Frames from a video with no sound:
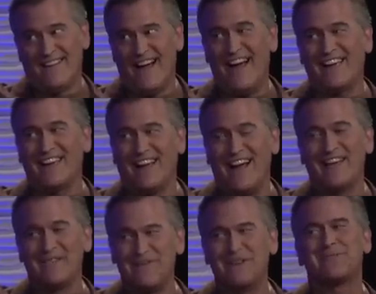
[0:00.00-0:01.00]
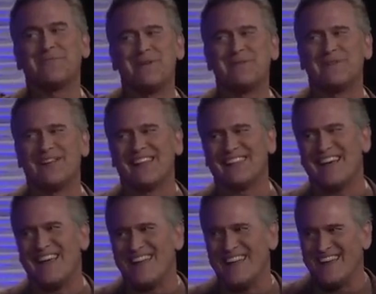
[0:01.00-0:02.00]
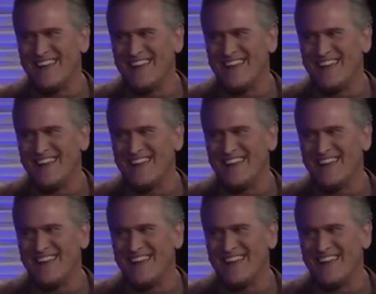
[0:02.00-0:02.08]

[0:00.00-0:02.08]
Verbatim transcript: I can, I can mess with people like that.